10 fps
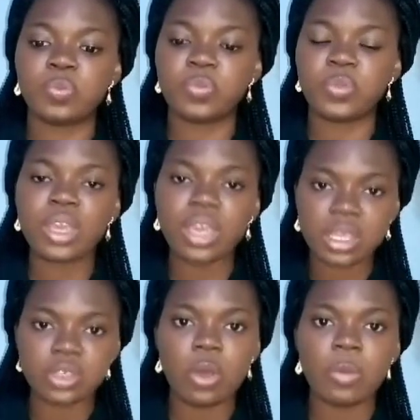pick
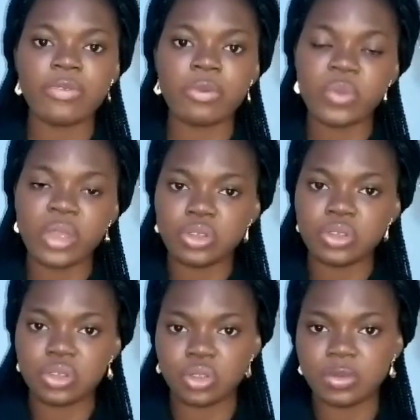it up from where you
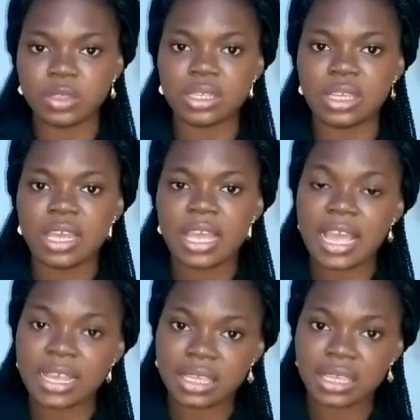stopped
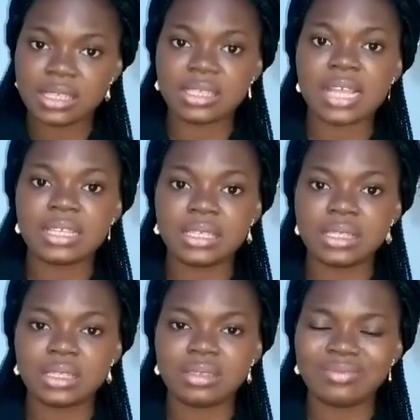and kickstart
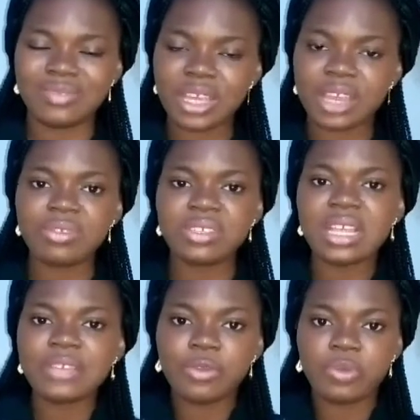it. You can restart
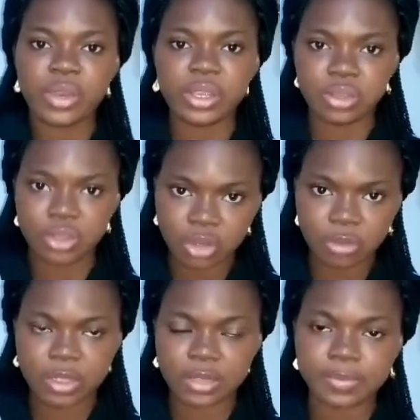from where you
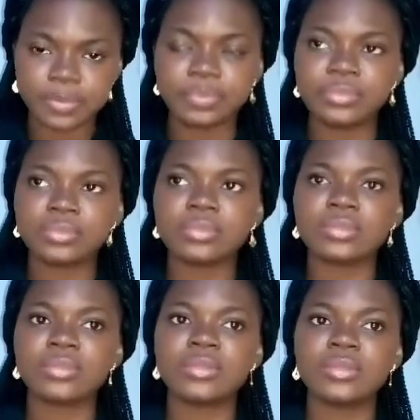stopped.
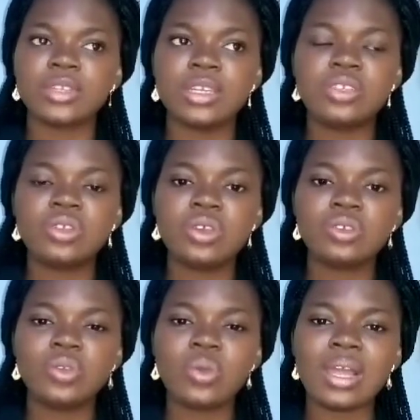It's not,
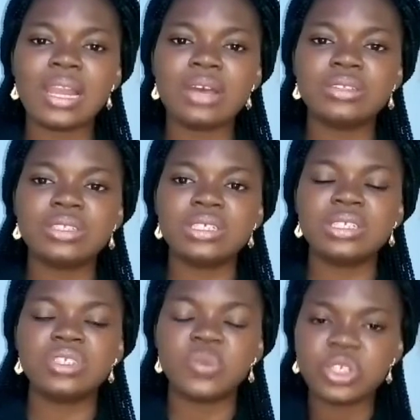don't allow the
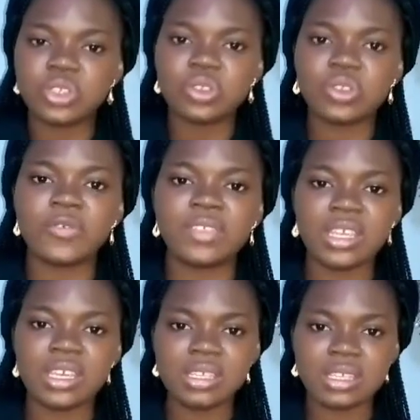situation of
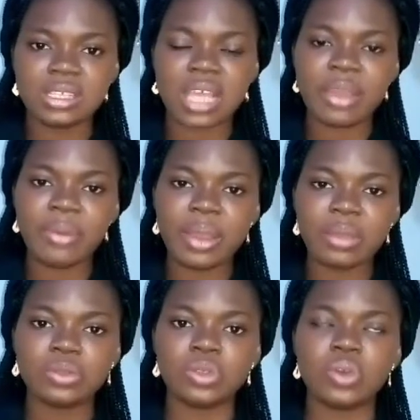things
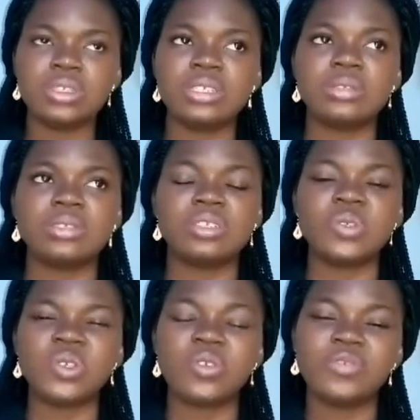around or the
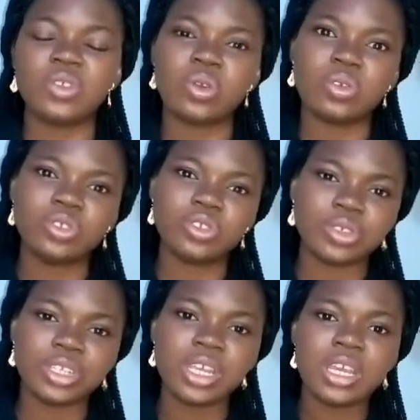situation of the
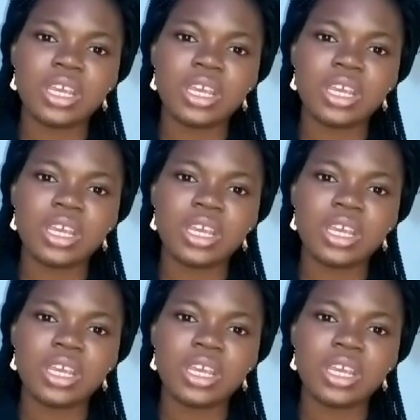country